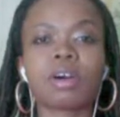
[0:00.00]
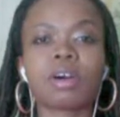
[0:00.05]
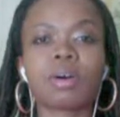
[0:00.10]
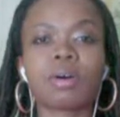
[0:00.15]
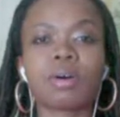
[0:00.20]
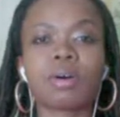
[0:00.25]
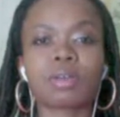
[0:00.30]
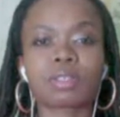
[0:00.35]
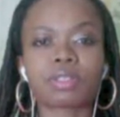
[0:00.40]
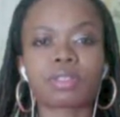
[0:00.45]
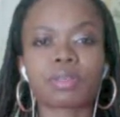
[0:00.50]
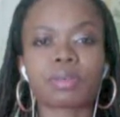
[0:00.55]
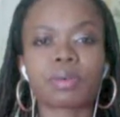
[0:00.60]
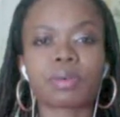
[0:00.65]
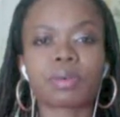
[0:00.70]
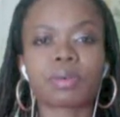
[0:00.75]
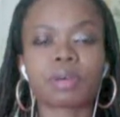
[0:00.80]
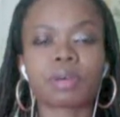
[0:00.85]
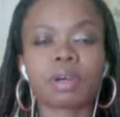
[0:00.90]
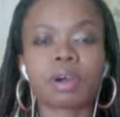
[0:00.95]

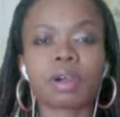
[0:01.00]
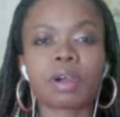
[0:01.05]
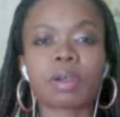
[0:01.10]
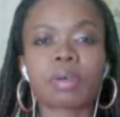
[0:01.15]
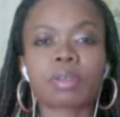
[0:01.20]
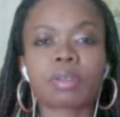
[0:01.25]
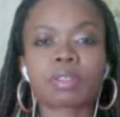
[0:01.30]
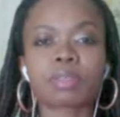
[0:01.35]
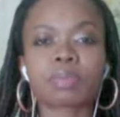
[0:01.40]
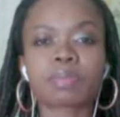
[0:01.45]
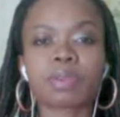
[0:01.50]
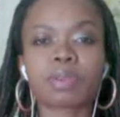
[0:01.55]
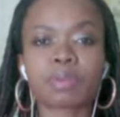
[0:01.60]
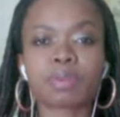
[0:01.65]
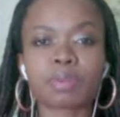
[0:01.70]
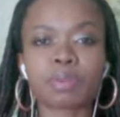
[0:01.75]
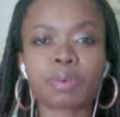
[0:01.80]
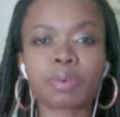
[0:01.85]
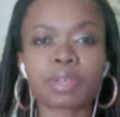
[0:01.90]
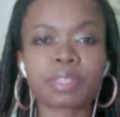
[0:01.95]
also are sprayed
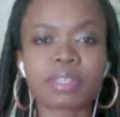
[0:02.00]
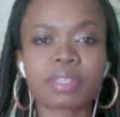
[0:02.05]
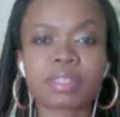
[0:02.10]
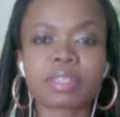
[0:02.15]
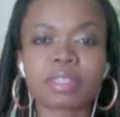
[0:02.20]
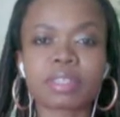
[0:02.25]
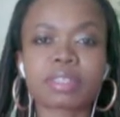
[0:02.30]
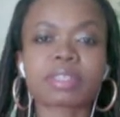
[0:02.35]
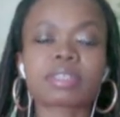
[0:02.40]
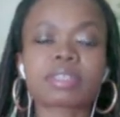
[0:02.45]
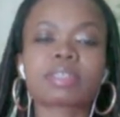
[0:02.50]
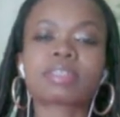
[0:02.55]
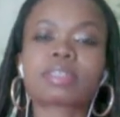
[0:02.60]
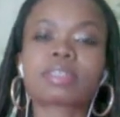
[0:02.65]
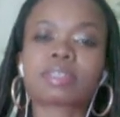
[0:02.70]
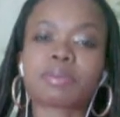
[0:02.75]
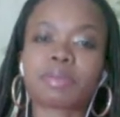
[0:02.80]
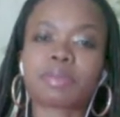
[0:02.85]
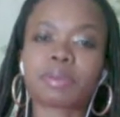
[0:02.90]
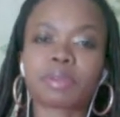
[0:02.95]
with poisons. This is
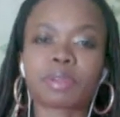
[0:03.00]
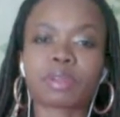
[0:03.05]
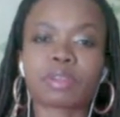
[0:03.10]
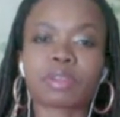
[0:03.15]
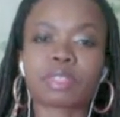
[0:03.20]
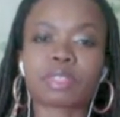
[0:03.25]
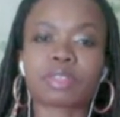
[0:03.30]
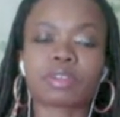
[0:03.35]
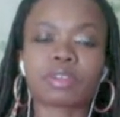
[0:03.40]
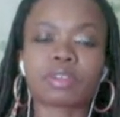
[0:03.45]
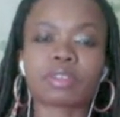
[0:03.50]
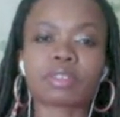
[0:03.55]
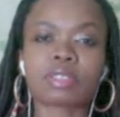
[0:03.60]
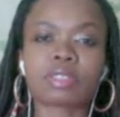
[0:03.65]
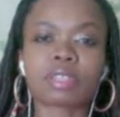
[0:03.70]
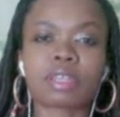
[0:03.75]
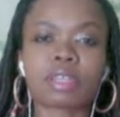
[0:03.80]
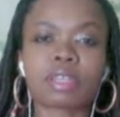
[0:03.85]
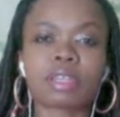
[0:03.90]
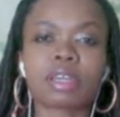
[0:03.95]
something we're using on our
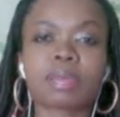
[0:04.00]
skin.